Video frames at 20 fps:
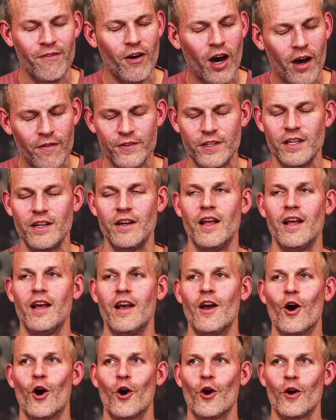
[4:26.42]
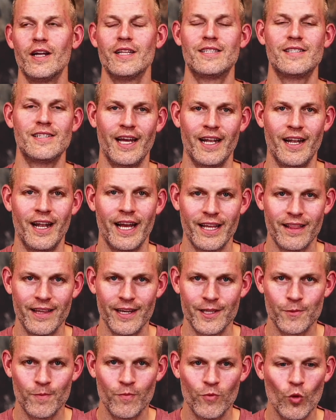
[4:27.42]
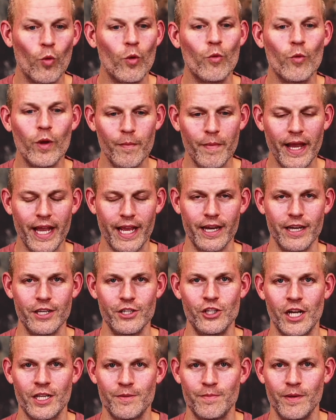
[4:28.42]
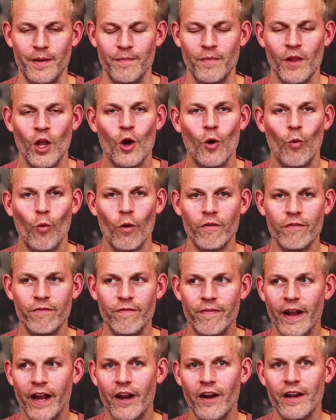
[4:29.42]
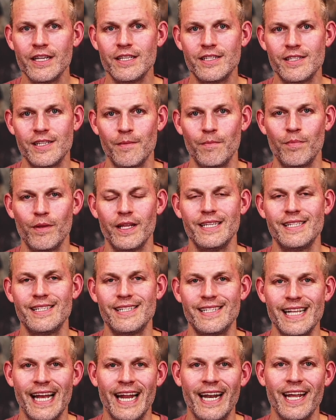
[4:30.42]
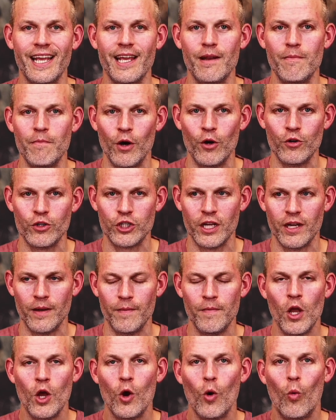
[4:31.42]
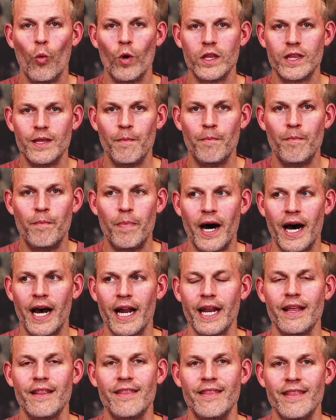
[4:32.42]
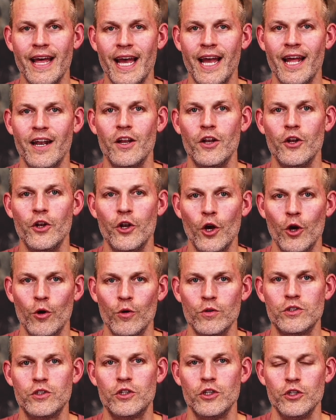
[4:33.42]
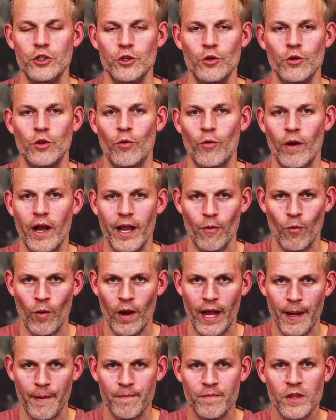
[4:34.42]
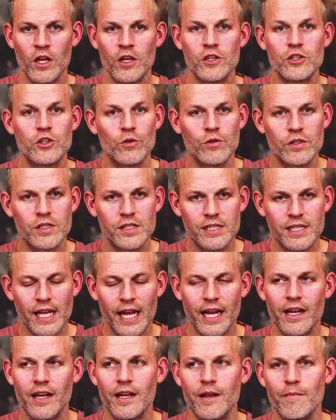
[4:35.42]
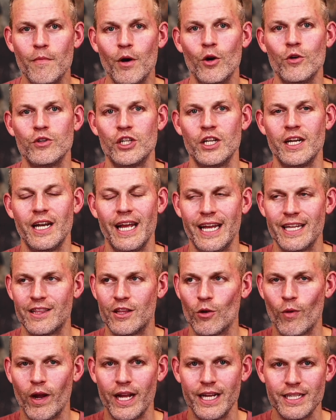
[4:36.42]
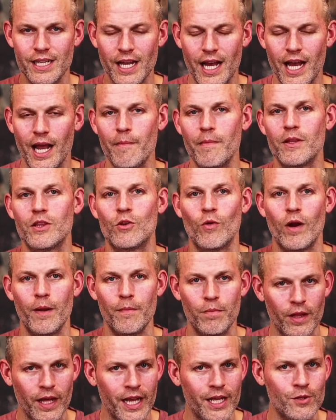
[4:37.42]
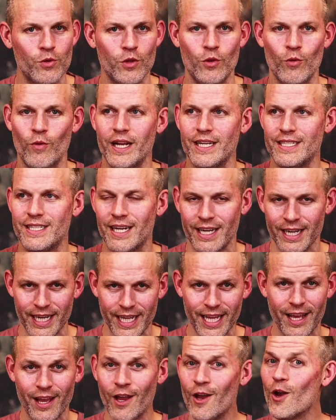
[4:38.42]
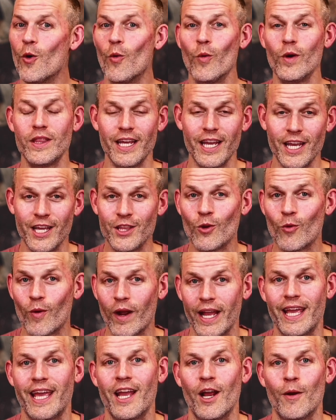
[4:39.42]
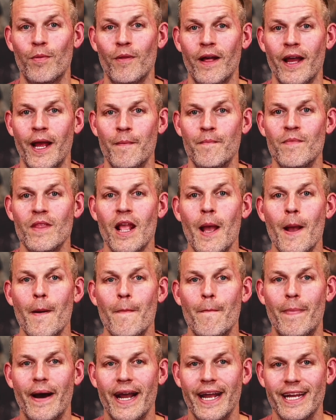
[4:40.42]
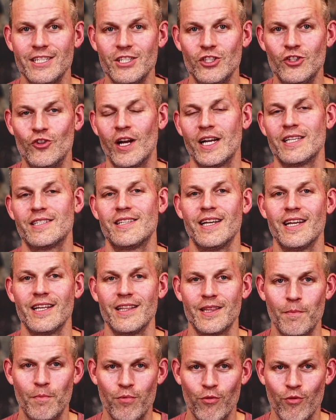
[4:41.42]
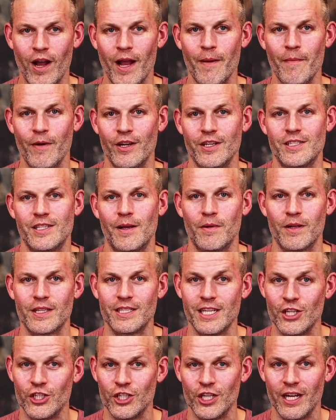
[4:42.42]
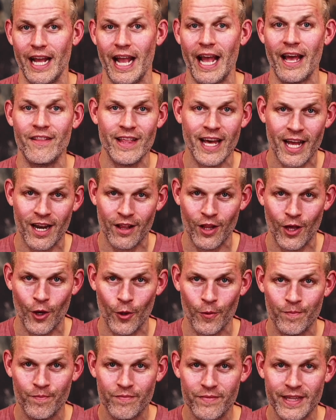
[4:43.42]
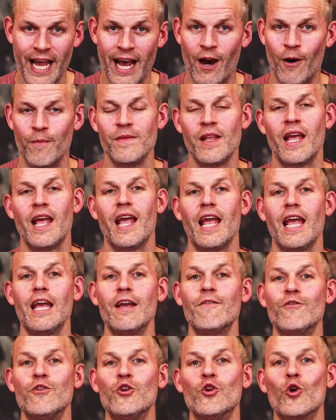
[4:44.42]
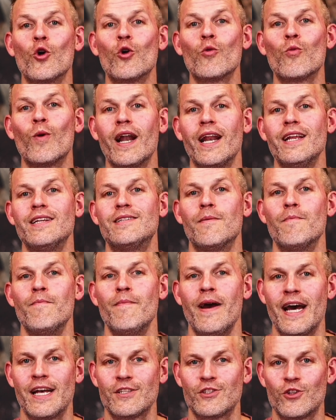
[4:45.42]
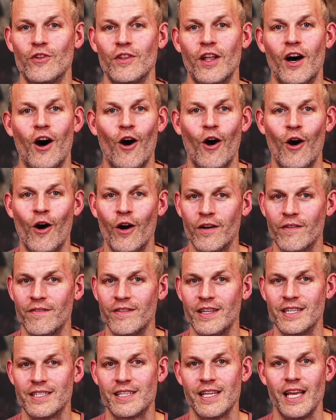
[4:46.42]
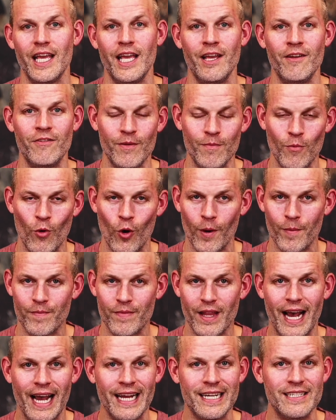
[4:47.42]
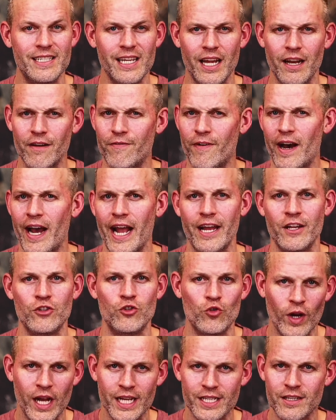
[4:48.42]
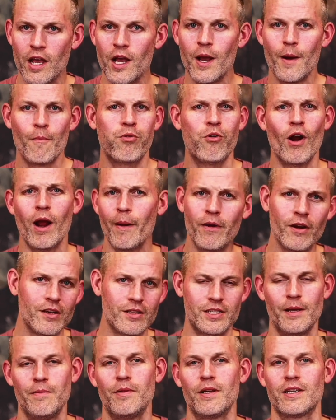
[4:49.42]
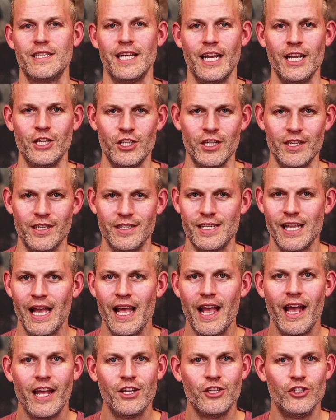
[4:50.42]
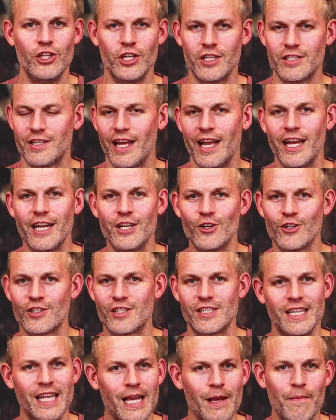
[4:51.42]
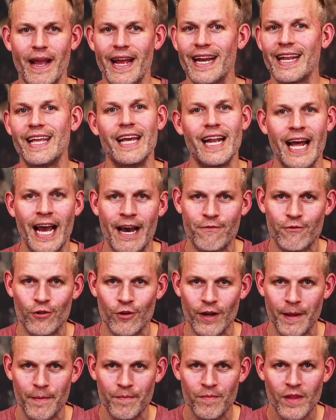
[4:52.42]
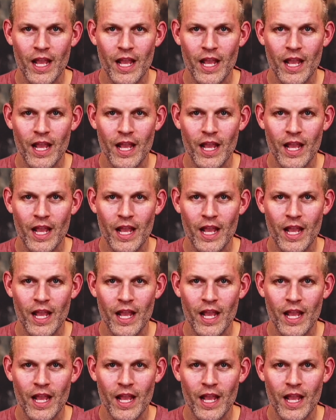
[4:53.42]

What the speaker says: often heard it said like this: when we make an adjustment, we're very simply setting in motion what the body then knows to do the right way. So set it in motion at the right time, at the right place, with the right technique, within the right care plan, by addressing the primary subluxation, and that alone. Now, if you're ready to master the art of this even more, identify, address primary subluxations just in your sleep and get after it,